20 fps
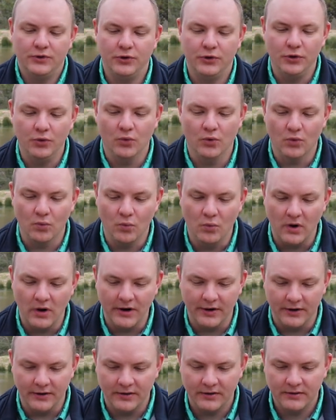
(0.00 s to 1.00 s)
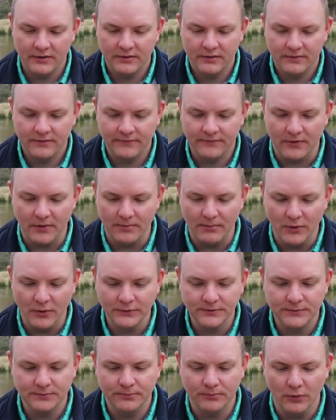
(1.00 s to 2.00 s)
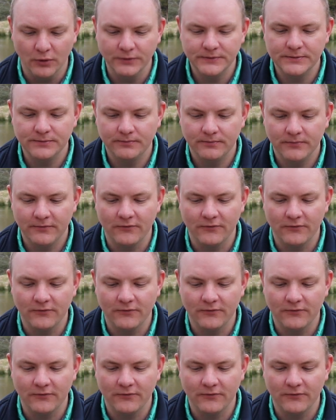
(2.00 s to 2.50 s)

your water from, multi, multi,